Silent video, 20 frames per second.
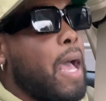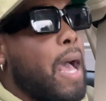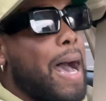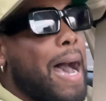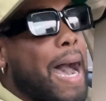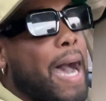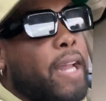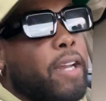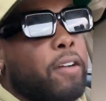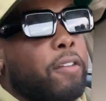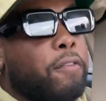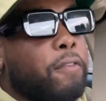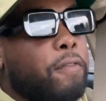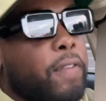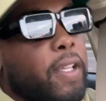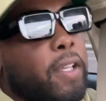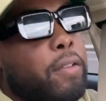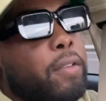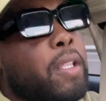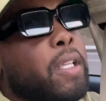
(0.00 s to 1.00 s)
I don't
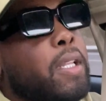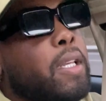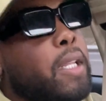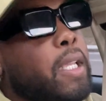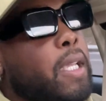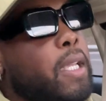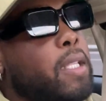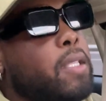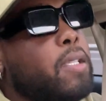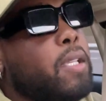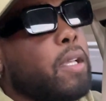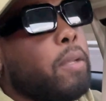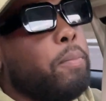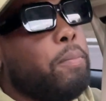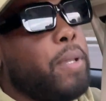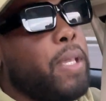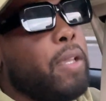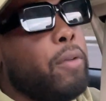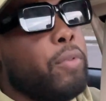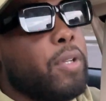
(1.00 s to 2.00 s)
feel the need to
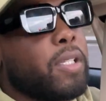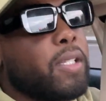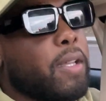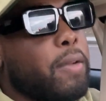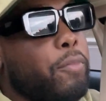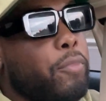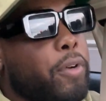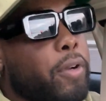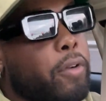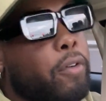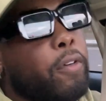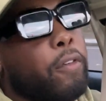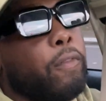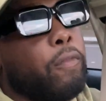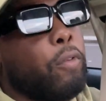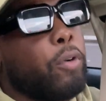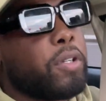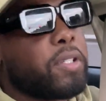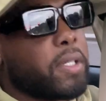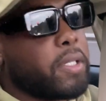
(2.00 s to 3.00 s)
be with someone or
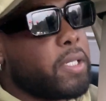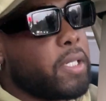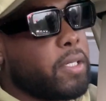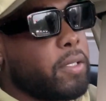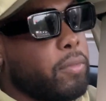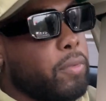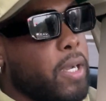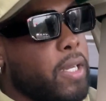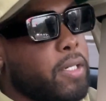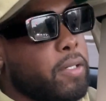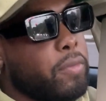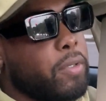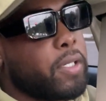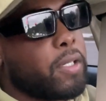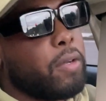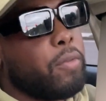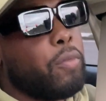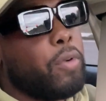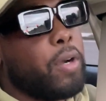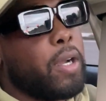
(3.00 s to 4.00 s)
force a situation with
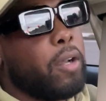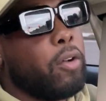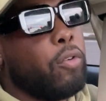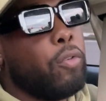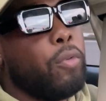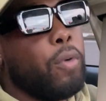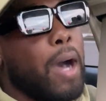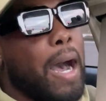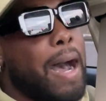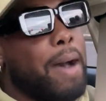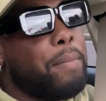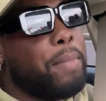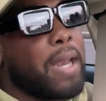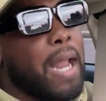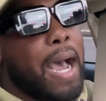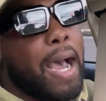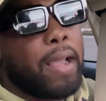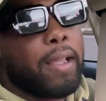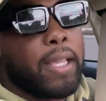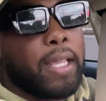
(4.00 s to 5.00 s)
someone who I'm
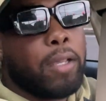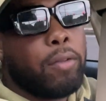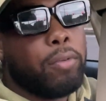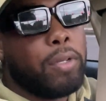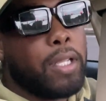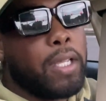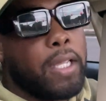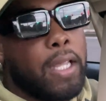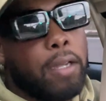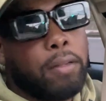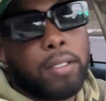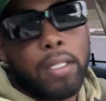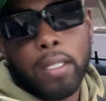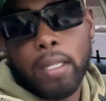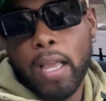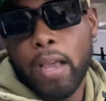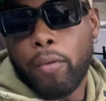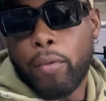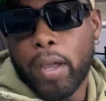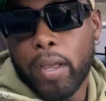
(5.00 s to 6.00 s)
not equally yoked in
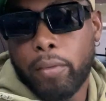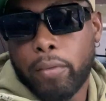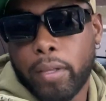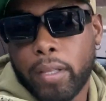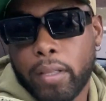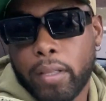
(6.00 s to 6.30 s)
that way with.